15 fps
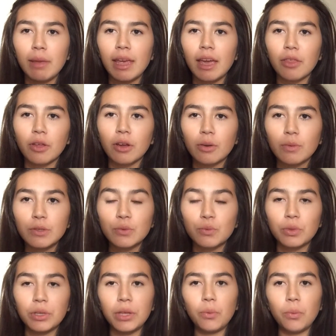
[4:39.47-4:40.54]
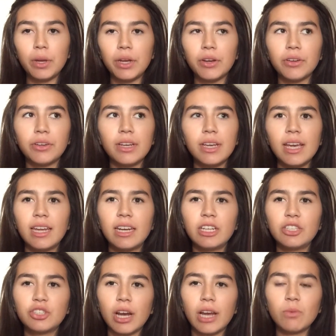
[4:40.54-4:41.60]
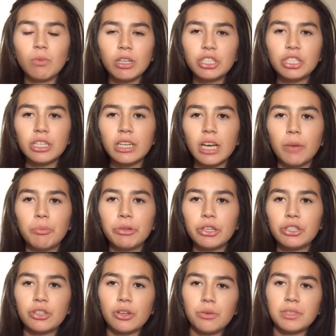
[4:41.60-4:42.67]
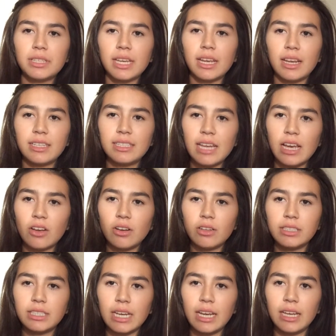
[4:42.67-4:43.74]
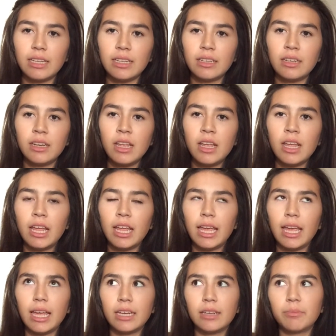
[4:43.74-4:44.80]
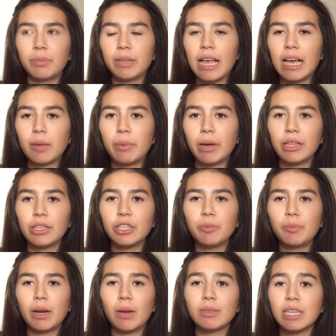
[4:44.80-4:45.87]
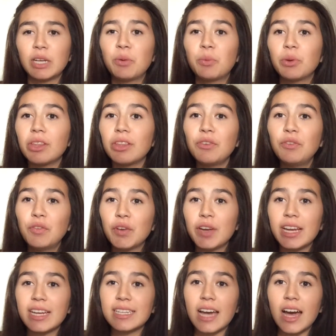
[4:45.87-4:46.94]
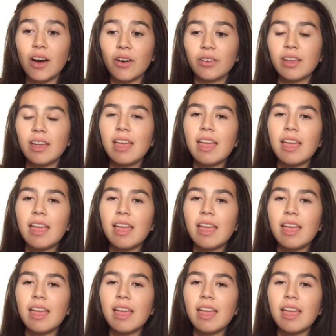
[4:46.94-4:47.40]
I thought it was really weird, and I tried watching a couple of shows like Attack on Titan and Black Butler, but I was like really freaked out.